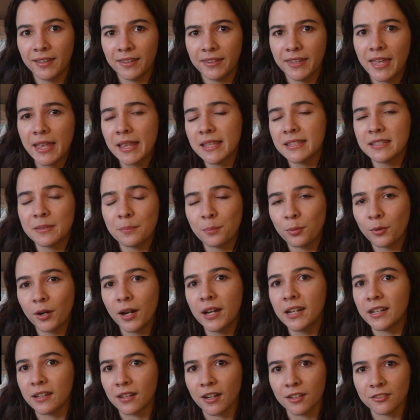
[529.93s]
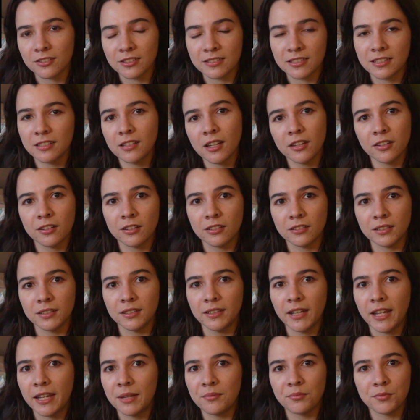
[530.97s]
Yeah, that's a brand, not just another
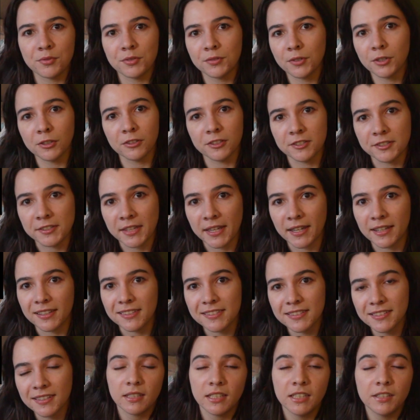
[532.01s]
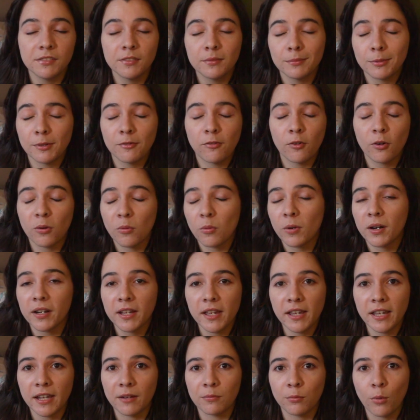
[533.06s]
name for roller skates. Even before
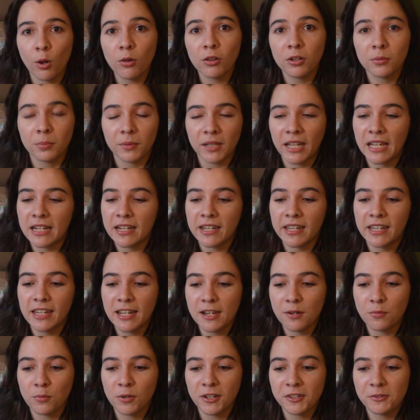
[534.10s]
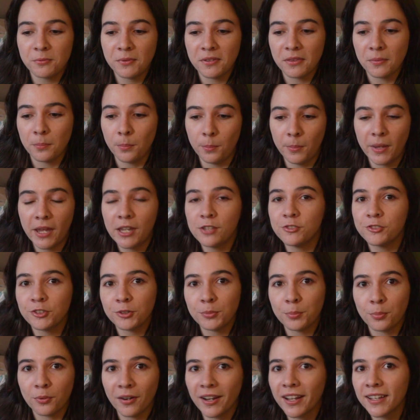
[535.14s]
working at Rollerblade, he had worked with major
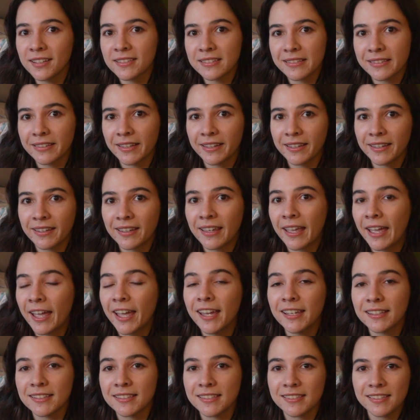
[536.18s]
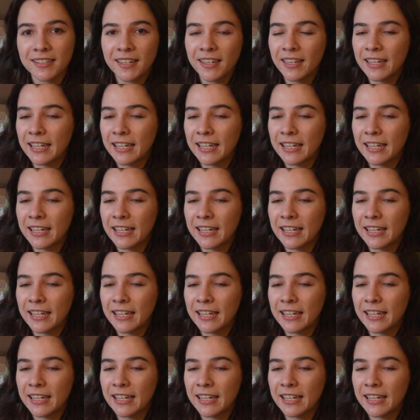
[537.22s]
brands like Keds